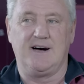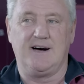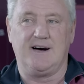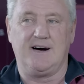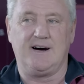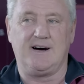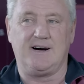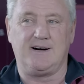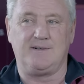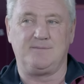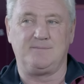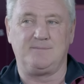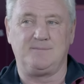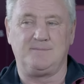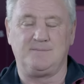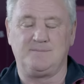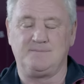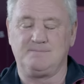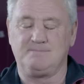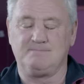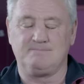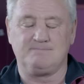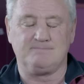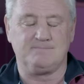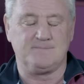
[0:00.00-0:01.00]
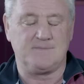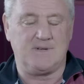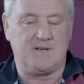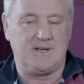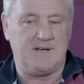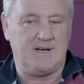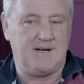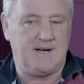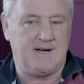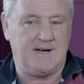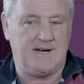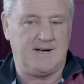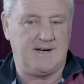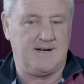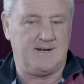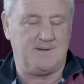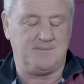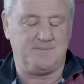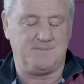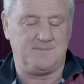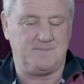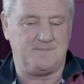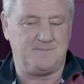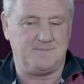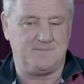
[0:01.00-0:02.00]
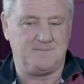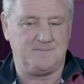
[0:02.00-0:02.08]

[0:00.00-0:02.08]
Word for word: Um, um,